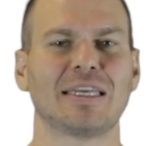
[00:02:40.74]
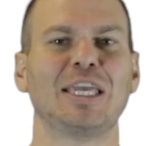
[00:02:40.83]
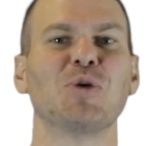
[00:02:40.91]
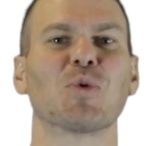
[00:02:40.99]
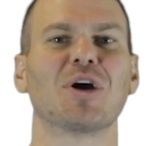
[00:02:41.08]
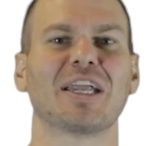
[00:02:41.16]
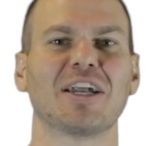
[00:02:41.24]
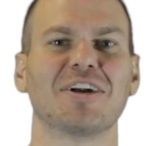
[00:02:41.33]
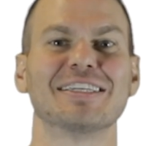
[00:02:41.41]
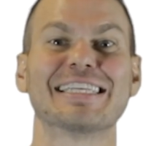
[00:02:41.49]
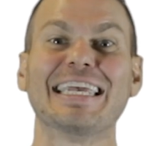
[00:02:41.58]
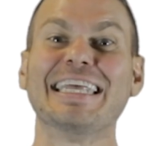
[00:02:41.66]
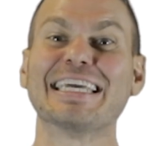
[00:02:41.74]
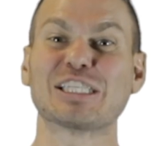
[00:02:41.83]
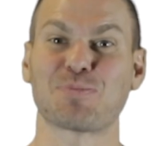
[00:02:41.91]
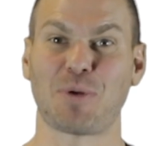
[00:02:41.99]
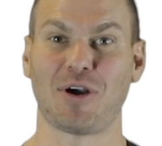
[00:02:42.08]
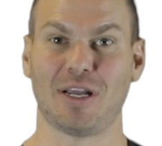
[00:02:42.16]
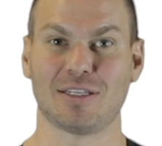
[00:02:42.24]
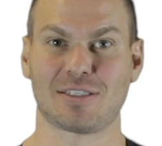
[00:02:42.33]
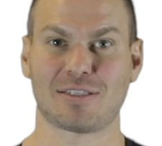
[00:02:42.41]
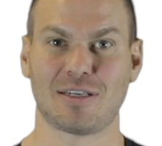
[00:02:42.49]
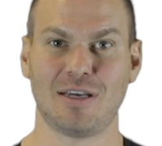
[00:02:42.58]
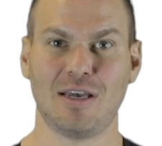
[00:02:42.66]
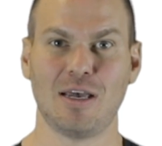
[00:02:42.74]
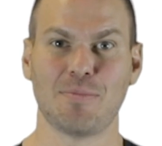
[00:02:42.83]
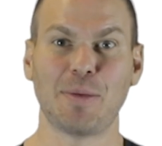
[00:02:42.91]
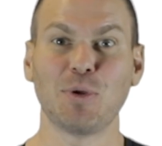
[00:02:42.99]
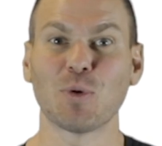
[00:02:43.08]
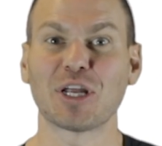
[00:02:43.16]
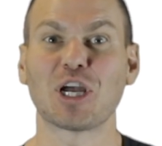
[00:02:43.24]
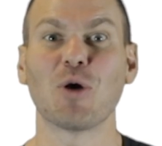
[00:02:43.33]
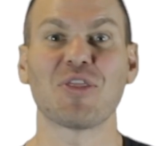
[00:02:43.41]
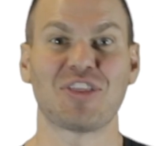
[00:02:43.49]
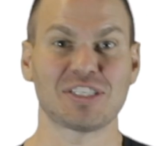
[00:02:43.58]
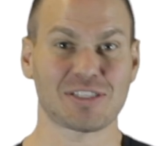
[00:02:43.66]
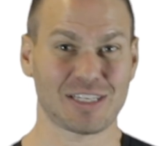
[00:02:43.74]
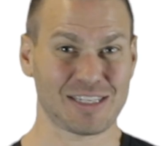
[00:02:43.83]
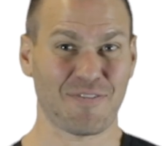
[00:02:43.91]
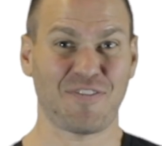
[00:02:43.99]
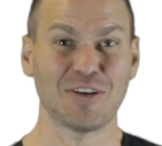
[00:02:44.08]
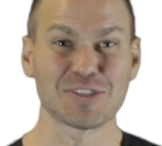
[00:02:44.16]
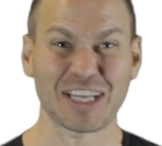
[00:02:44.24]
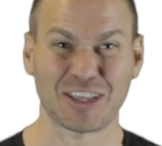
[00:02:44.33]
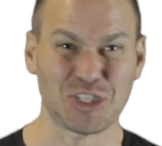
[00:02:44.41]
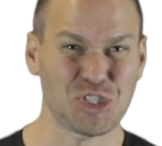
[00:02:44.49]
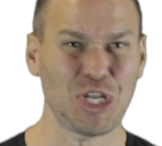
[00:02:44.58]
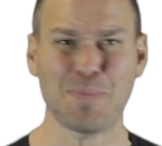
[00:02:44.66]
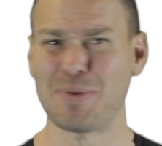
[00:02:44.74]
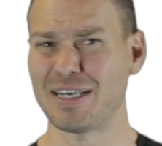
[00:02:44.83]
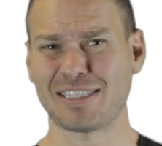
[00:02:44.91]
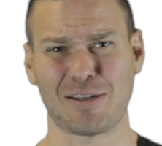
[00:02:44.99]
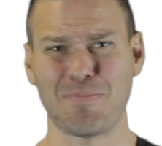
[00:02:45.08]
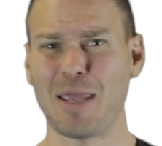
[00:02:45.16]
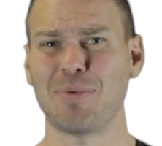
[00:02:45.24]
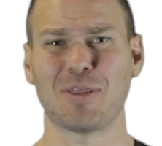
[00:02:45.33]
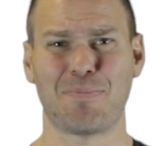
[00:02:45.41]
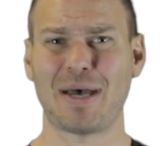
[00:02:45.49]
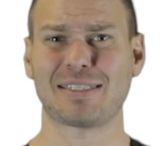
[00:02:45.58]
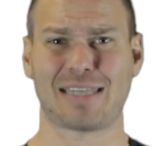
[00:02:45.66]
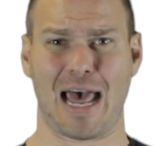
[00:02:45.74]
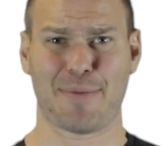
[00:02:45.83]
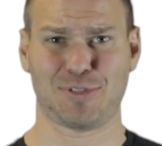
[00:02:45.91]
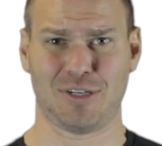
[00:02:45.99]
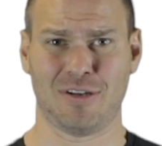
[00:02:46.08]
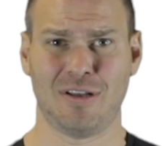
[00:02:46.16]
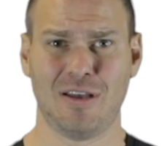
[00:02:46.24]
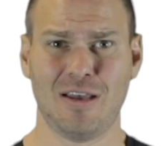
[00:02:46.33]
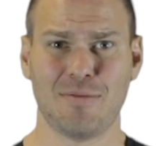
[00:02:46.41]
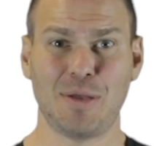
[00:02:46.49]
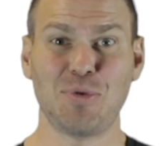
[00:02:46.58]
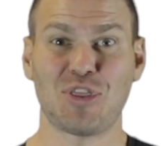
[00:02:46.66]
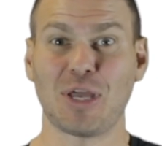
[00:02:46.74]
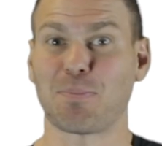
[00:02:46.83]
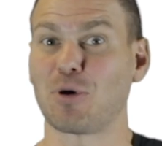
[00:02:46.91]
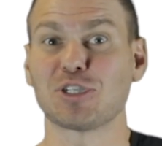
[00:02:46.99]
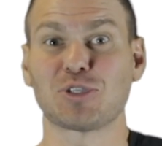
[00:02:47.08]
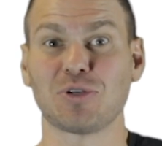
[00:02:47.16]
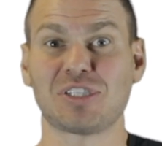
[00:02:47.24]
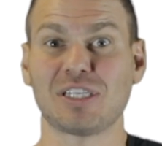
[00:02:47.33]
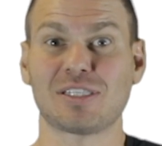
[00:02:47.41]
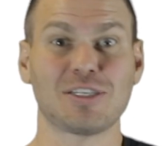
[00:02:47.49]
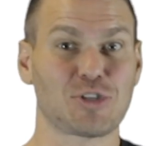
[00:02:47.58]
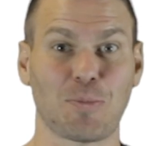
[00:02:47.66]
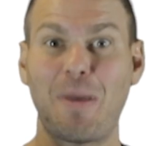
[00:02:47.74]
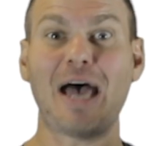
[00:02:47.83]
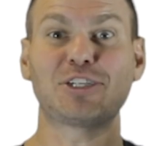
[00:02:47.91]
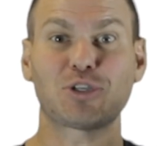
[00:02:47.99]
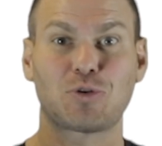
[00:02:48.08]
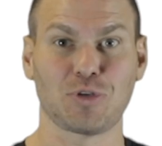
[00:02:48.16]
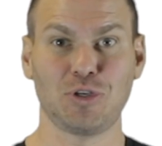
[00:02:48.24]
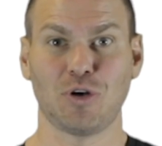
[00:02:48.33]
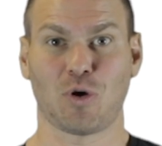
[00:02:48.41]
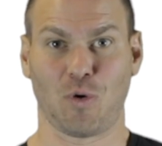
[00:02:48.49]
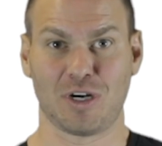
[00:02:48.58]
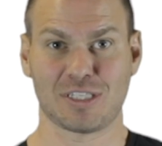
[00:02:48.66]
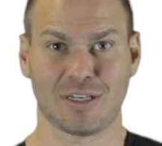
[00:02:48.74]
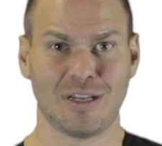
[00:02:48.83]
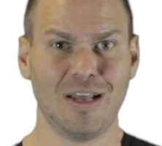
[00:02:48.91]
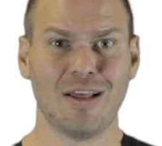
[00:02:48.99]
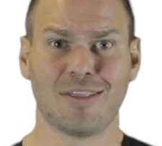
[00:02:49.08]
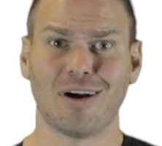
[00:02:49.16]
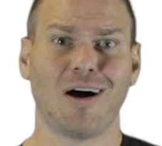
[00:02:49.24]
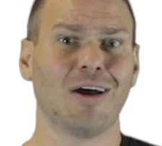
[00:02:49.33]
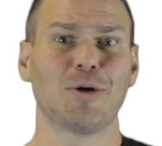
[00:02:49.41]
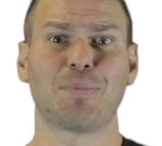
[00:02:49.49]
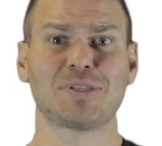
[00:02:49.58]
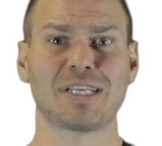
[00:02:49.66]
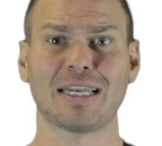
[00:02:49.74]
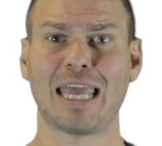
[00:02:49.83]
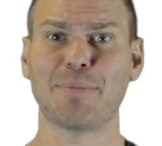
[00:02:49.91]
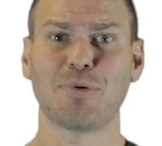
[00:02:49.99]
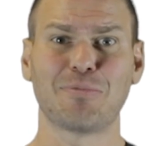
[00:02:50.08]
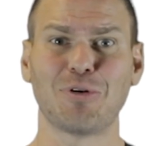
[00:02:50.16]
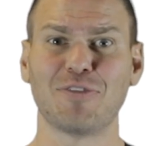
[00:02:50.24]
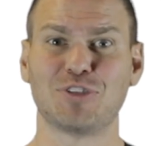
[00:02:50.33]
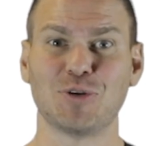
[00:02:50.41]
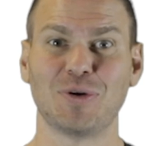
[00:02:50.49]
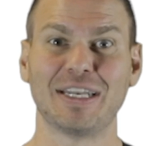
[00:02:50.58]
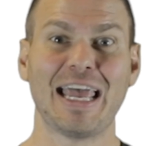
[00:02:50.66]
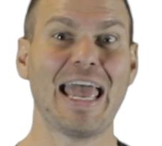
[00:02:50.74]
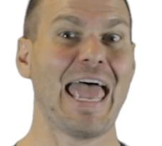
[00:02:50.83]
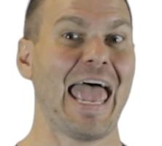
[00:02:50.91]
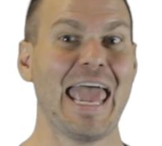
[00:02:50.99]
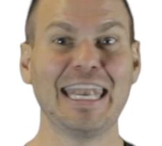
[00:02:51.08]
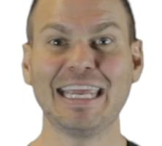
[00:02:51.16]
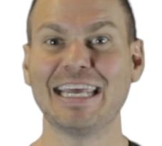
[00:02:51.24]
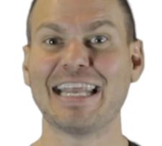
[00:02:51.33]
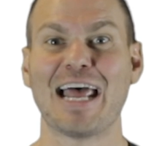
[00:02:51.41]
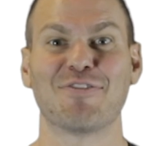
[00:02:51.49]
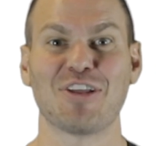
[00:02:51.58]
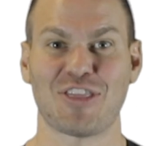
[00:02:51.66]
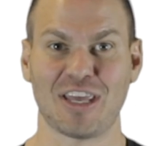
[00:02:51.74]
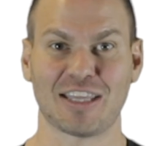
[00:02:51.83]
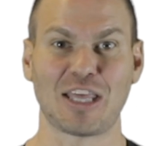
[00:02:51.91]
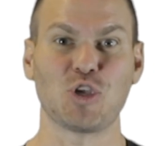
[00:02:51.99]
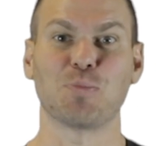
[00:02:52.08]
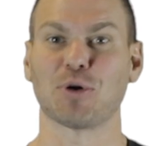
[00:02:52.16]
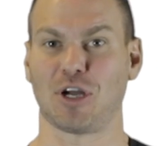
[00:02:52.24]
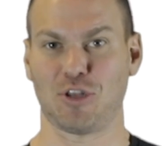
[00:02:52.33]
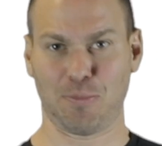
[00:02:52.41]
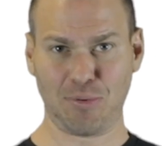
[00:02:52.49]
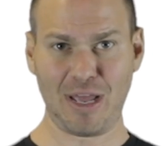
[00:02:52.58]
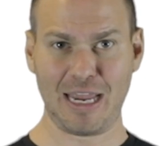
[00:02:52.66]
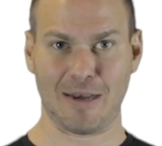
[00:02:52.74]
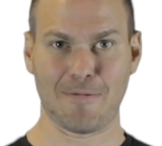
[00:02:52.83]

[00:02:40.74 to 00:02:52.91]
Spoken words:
Key word here is inexperienced. Maybe you want to go with this because it feels like the cheapest and maybe the best option. Maybe you think personal assistants are magical unicorns and they're 100% capable of doing any and everything that you put on their plate.